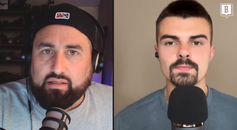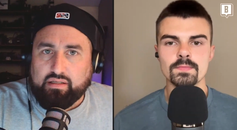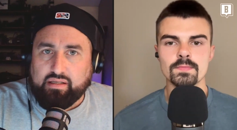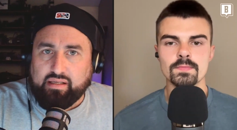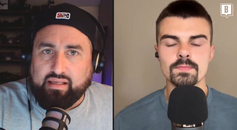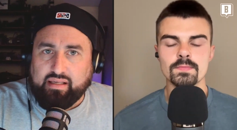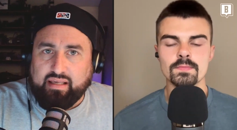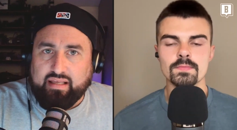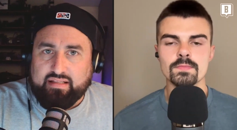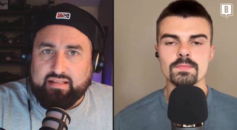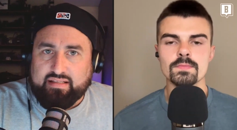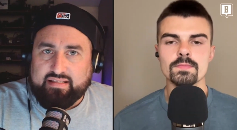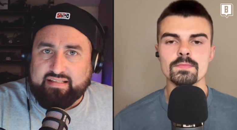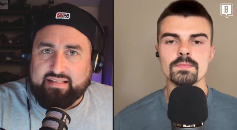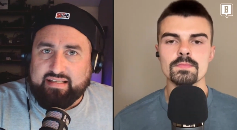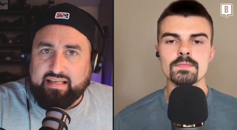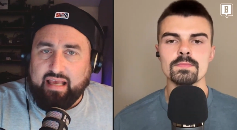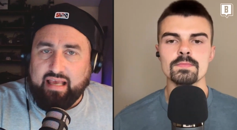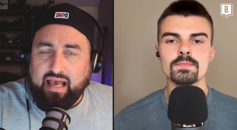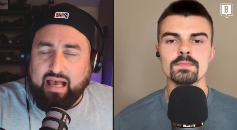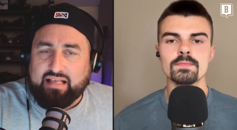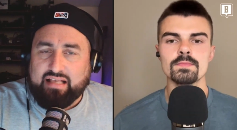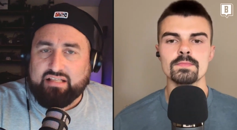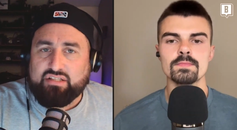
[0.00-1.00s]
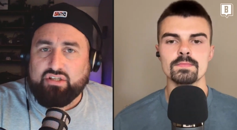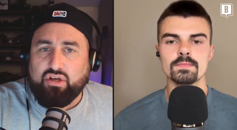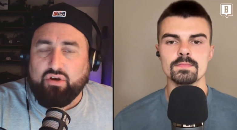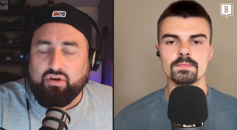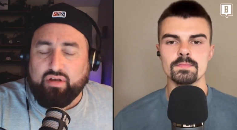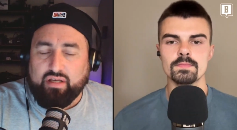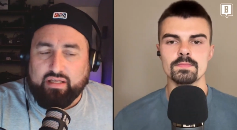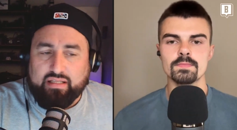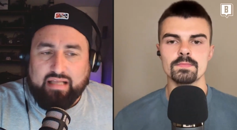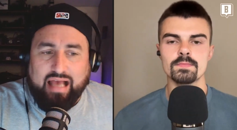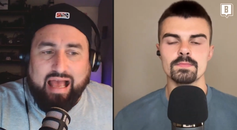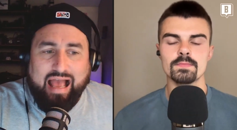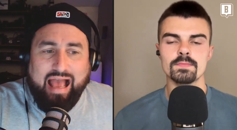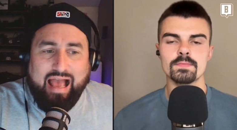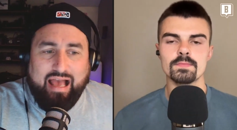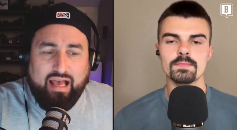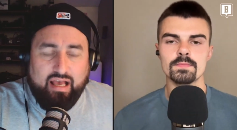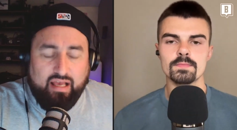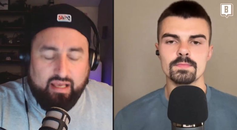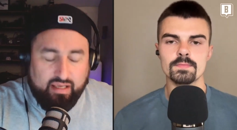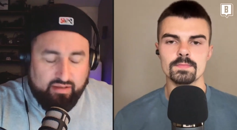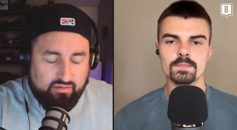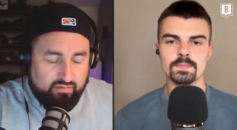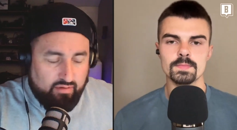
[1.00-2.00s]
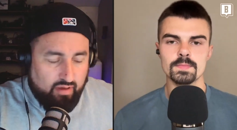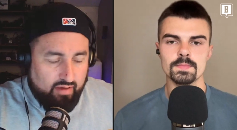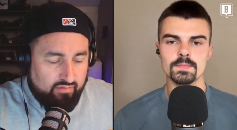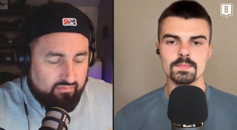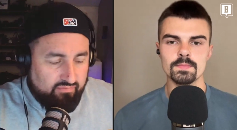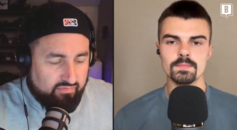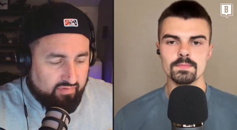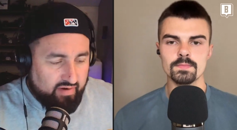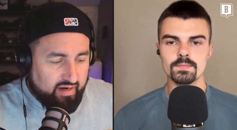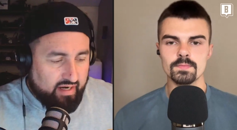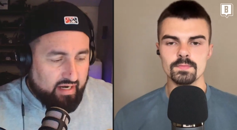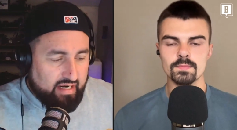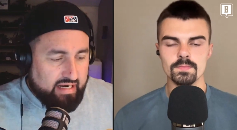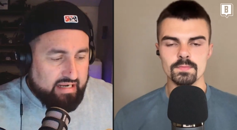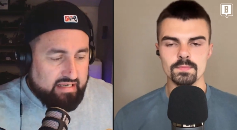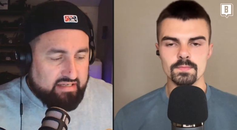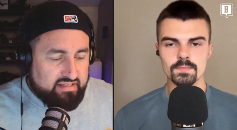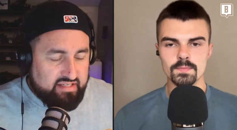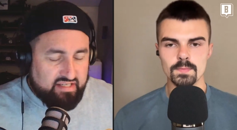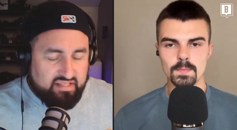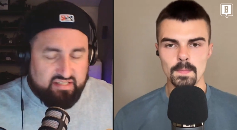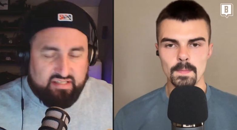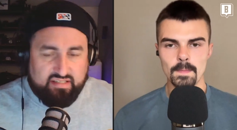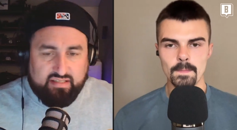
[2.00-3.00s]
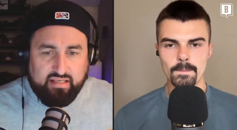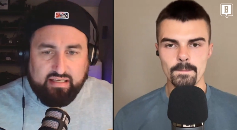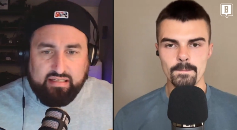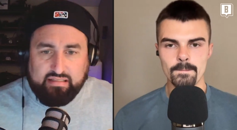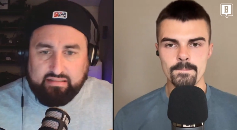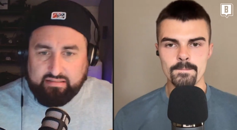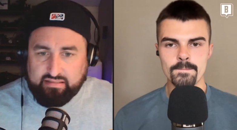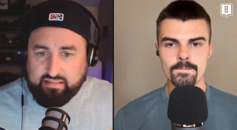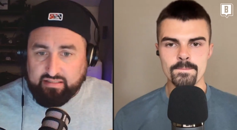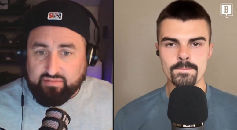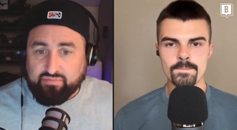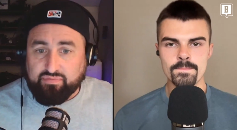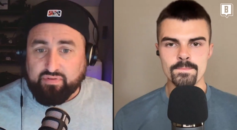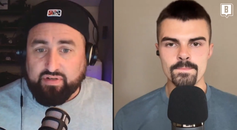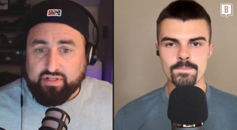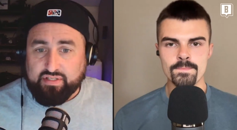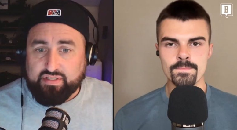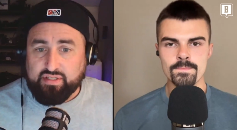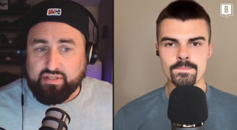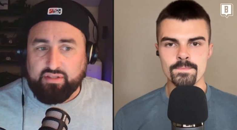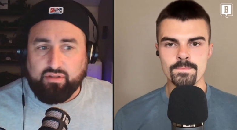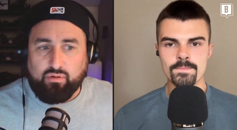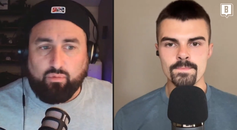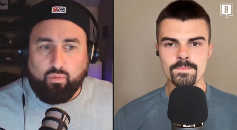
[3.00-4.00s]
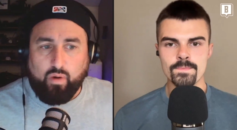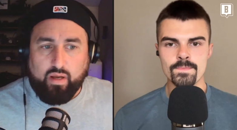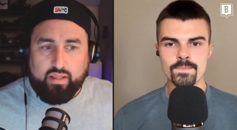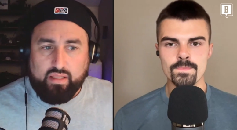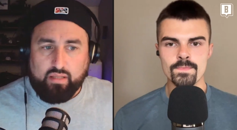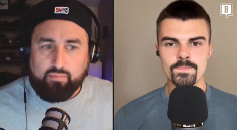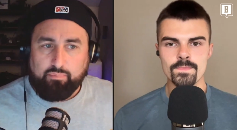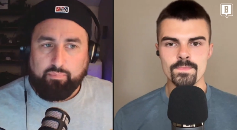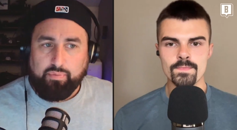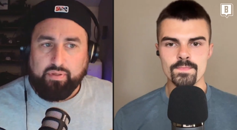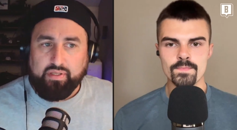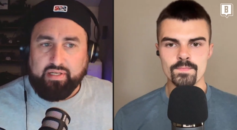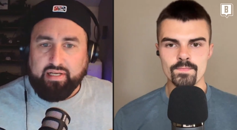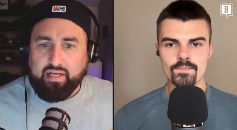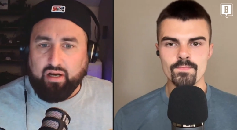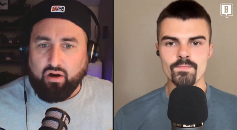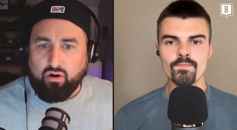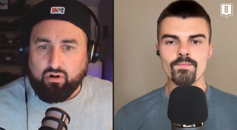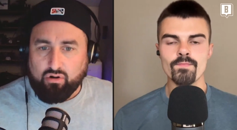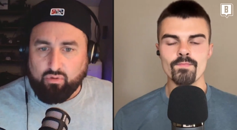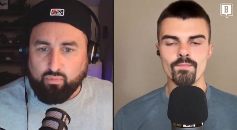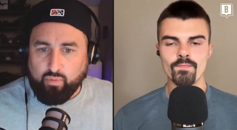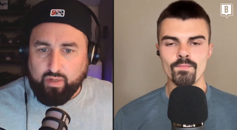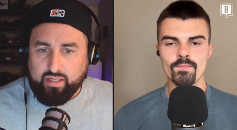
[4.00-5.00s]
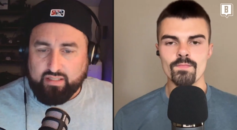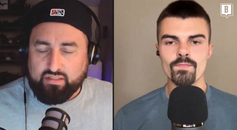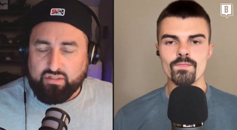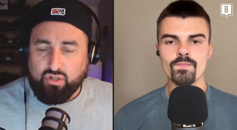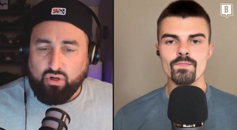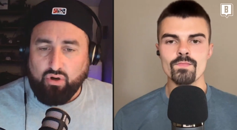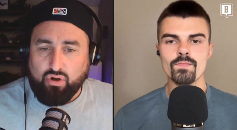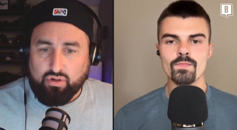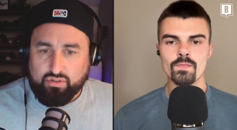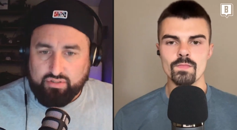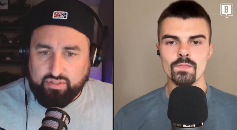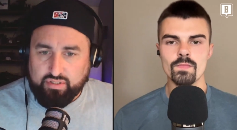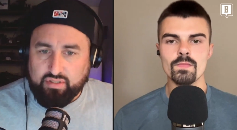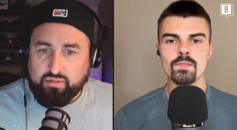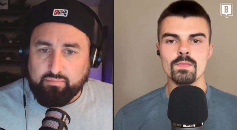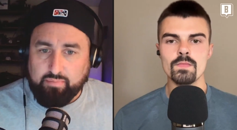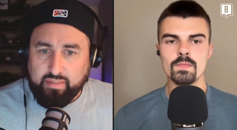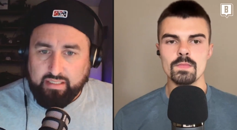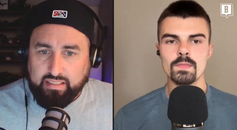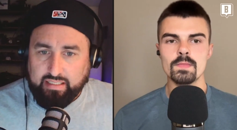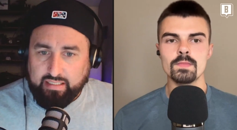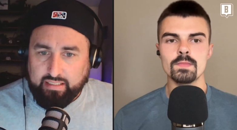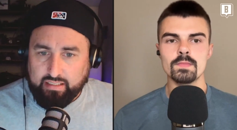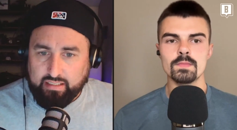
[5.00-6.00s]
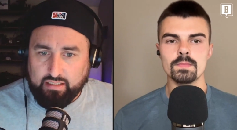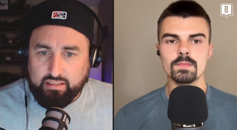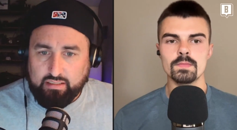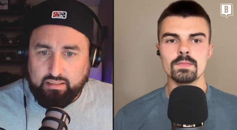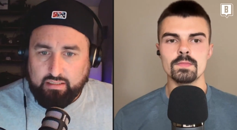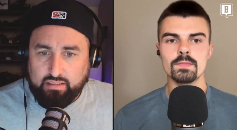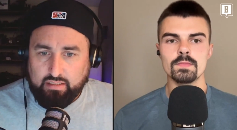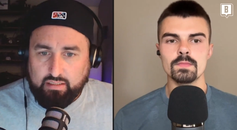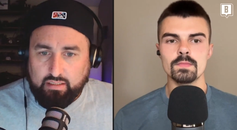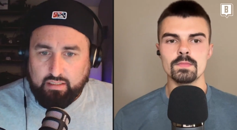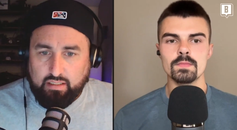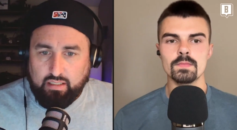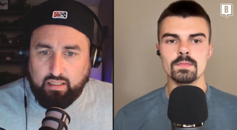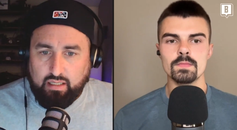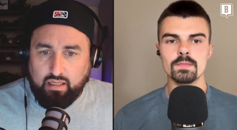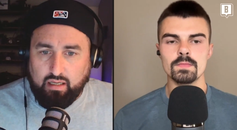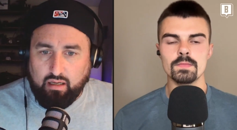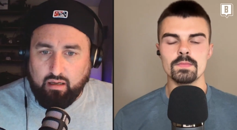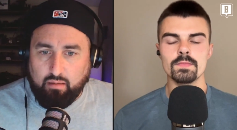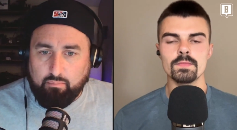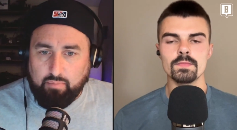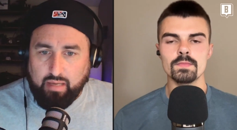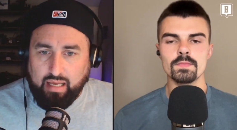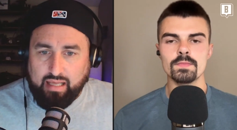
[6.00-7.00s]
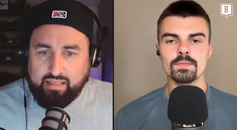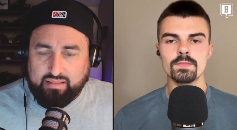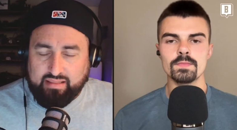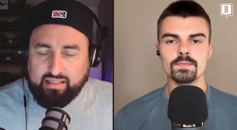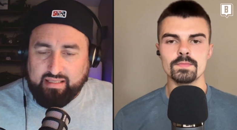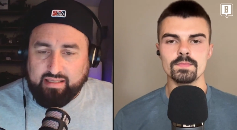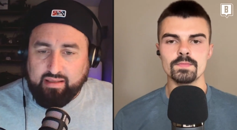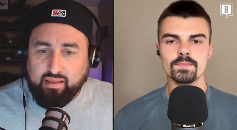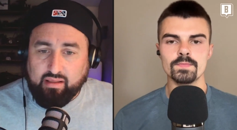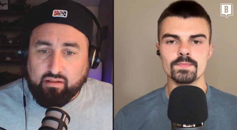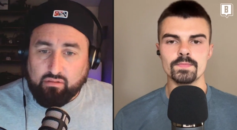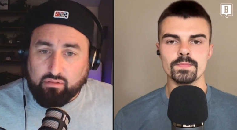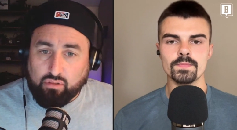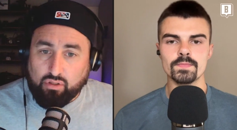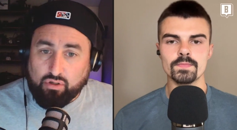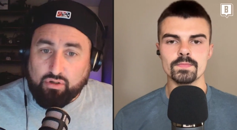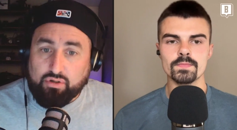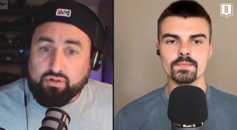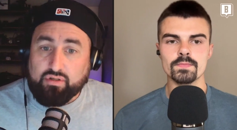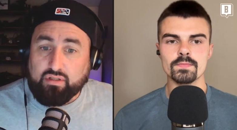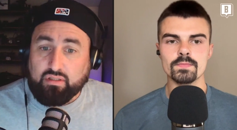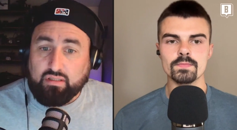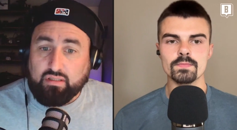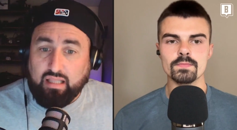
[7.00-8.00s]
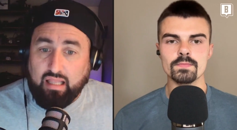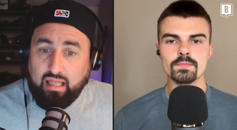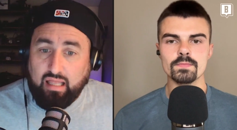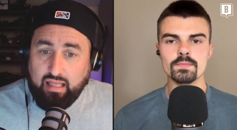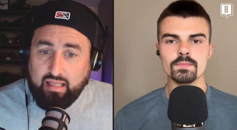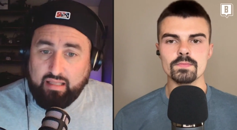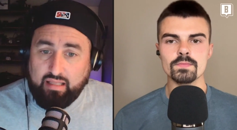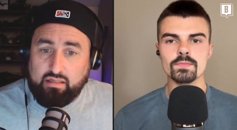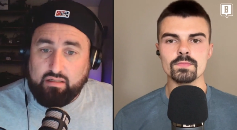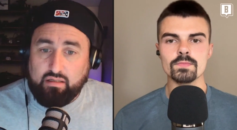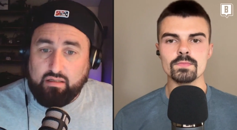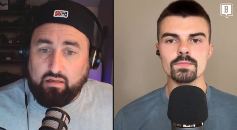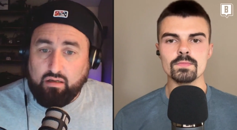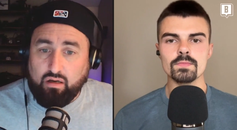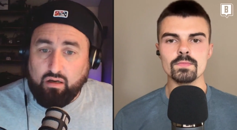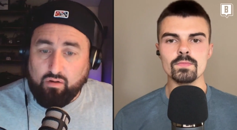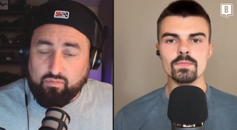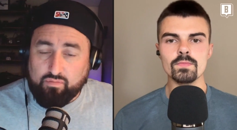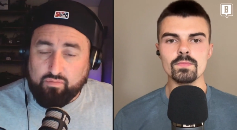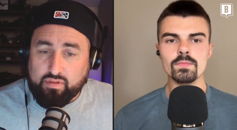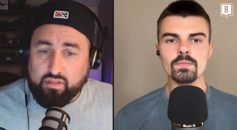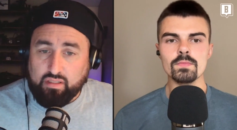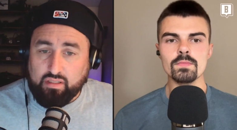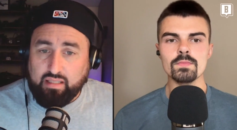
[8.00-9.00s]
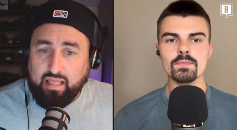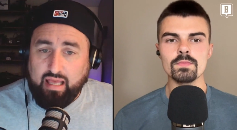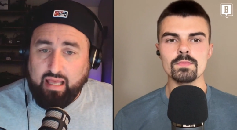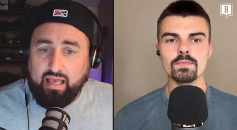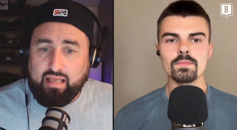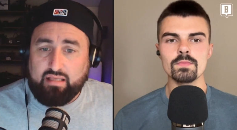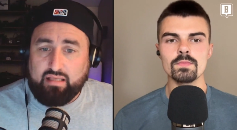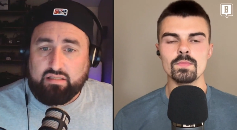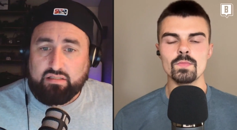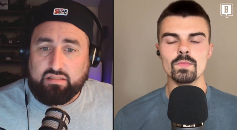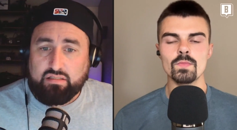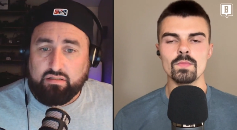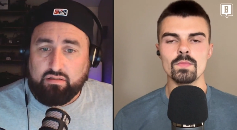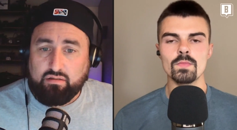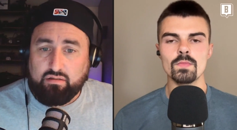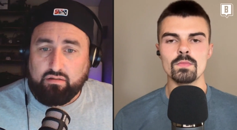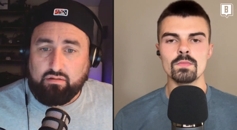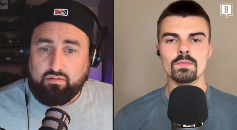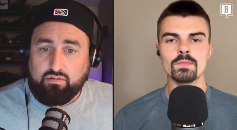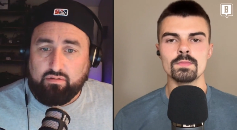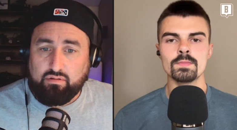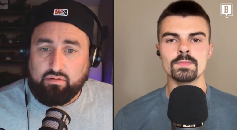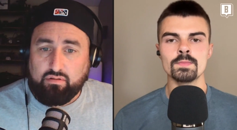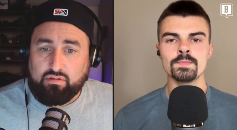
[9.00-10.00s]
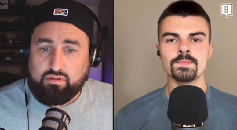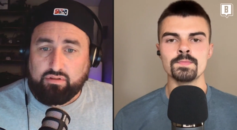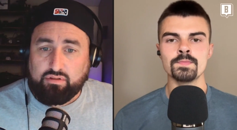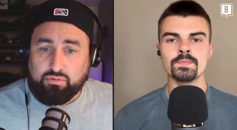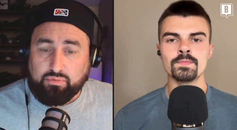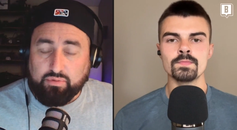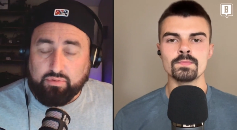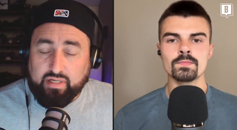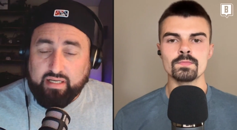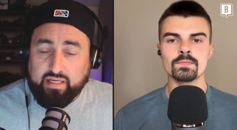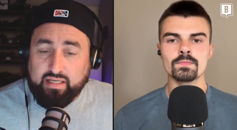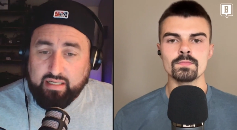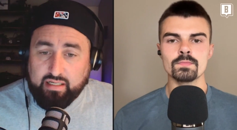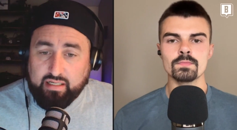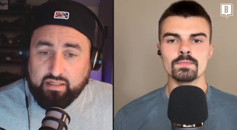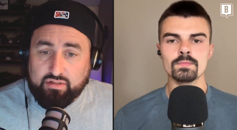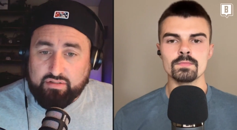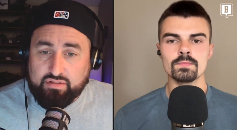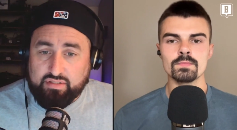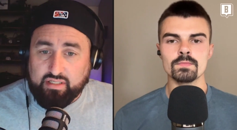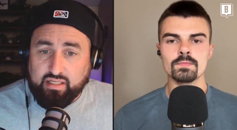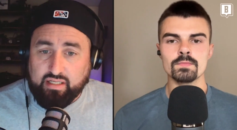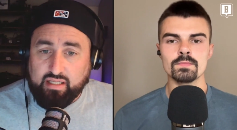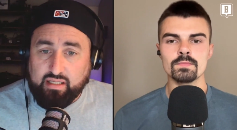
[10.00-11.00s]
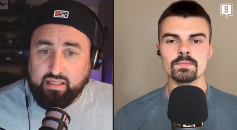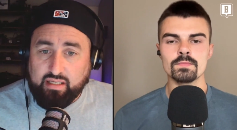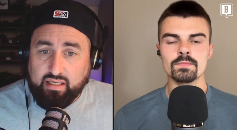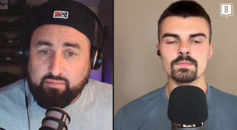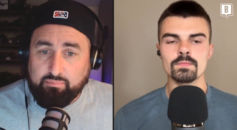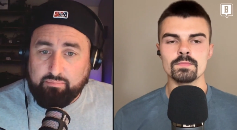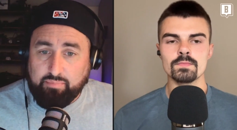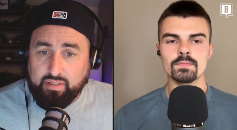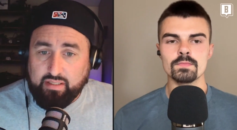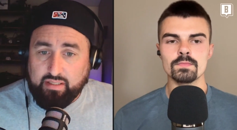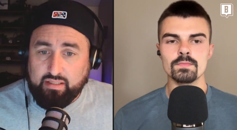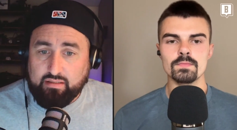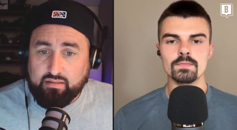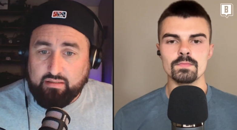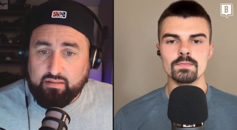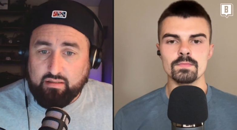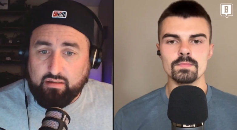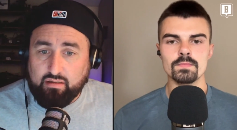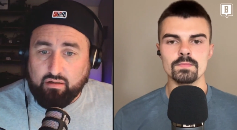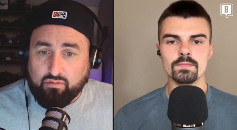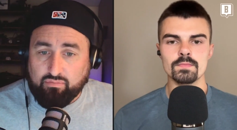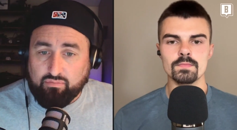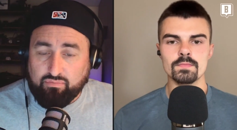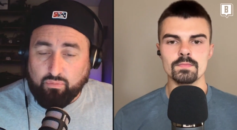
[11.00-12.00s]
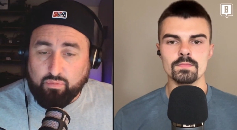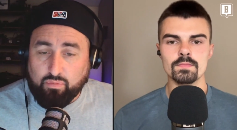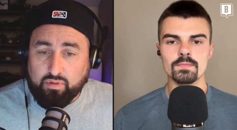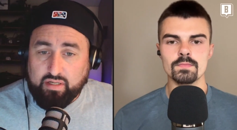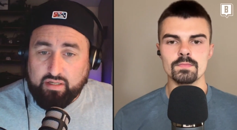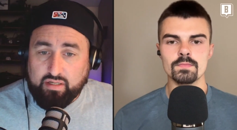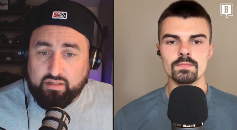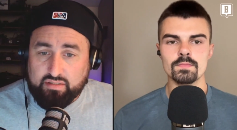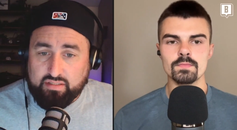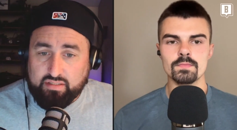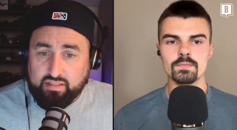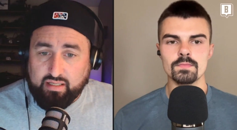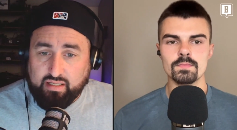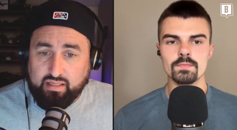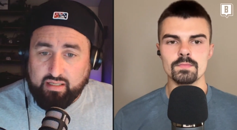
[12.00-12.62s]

Speaker 1: can see I saw a, a, a very distinct difference in the way that Penny Hardaway talked to the media. Um, I think he learned a lot over the last three years that he had been, or four years that he